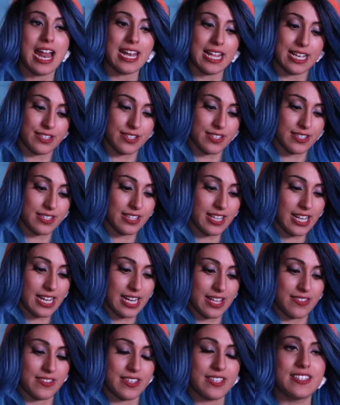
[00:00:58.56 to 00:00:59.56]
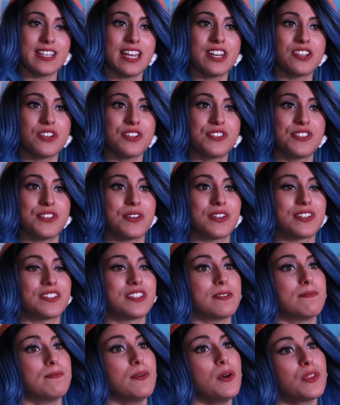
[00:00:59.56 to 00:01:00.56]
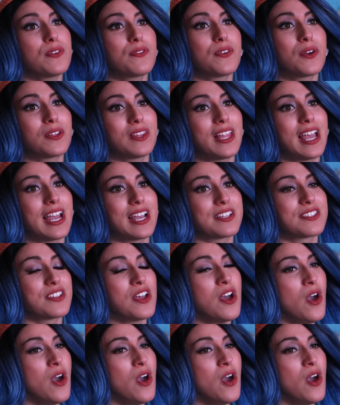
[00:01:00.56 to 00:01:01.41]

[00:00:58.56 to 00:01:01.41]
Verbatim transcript: and has a slit in the center so you can see both of her legs,